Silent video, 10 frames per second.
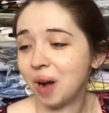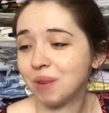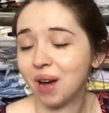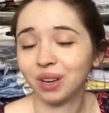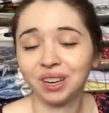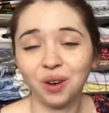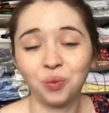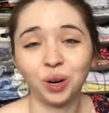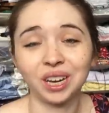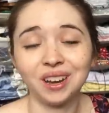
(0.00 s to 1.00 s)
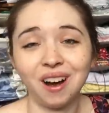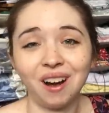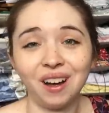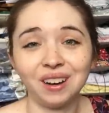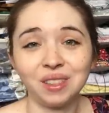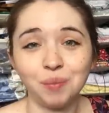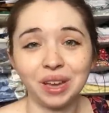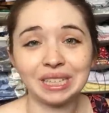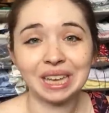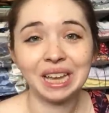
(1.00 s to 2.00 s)
I'm now gonna get working on the
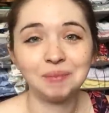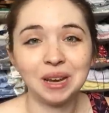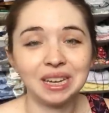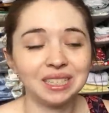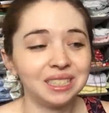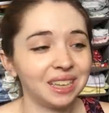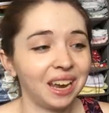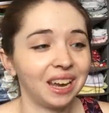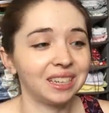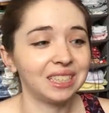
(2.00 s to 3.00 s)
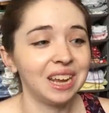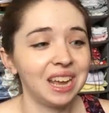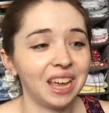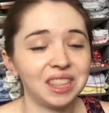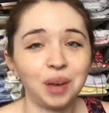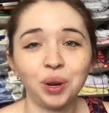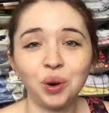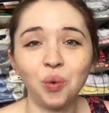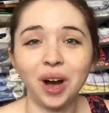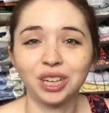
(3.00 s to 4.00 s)
base headbands, and I think I'm
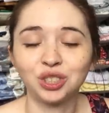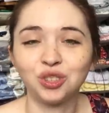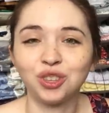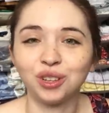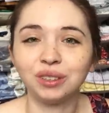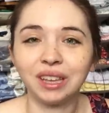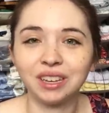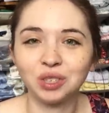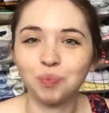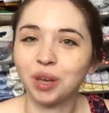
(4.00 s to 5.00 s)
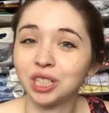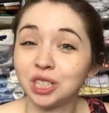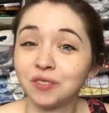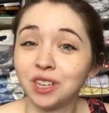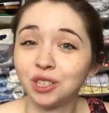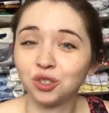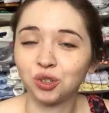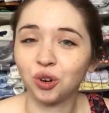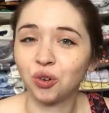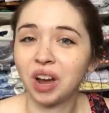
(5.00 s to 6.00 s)
gonna watch the latest BuzzFeed
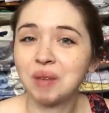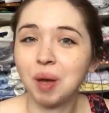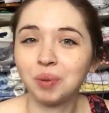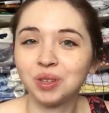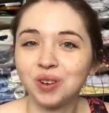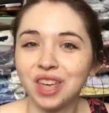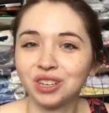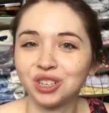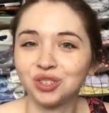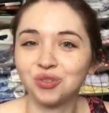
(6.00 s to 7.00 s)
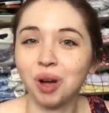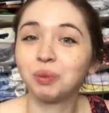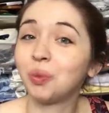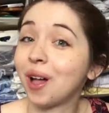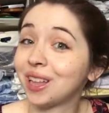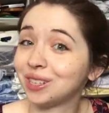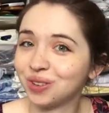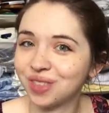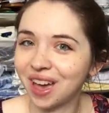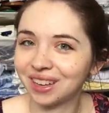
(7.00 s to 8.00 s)
True Crime episode that just dropped while I
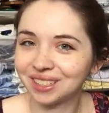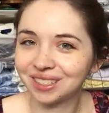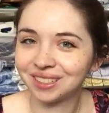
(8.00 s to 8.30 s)
do that.